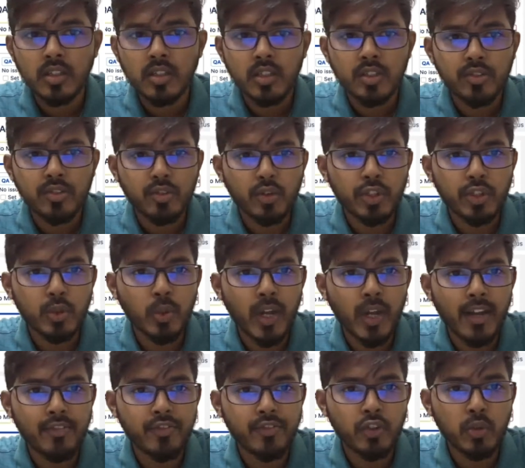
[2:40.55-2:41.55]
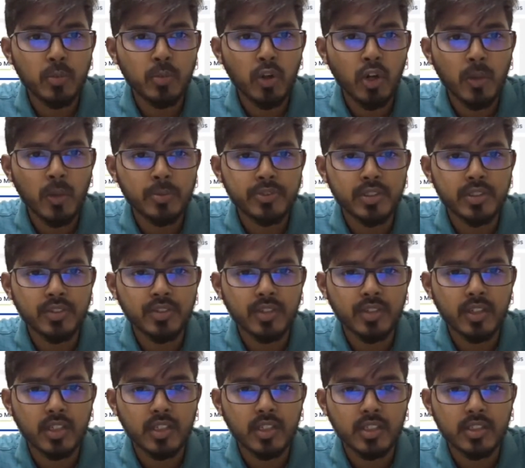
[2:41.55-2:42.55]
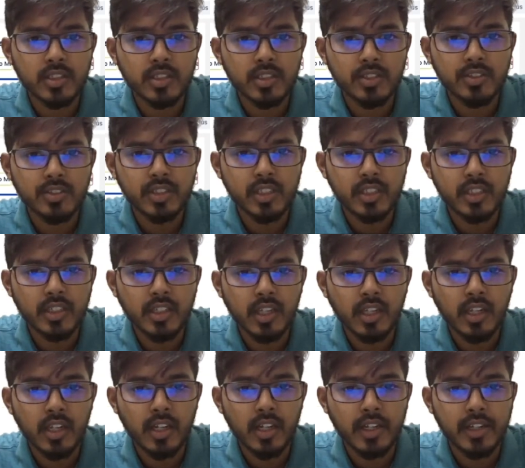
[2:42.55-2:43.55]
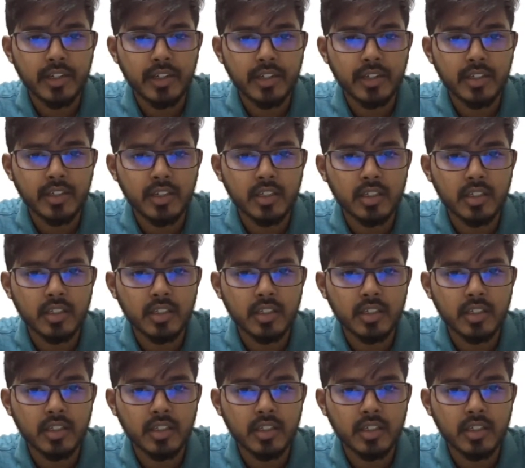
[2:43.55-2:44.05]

So you have few more options here in the general and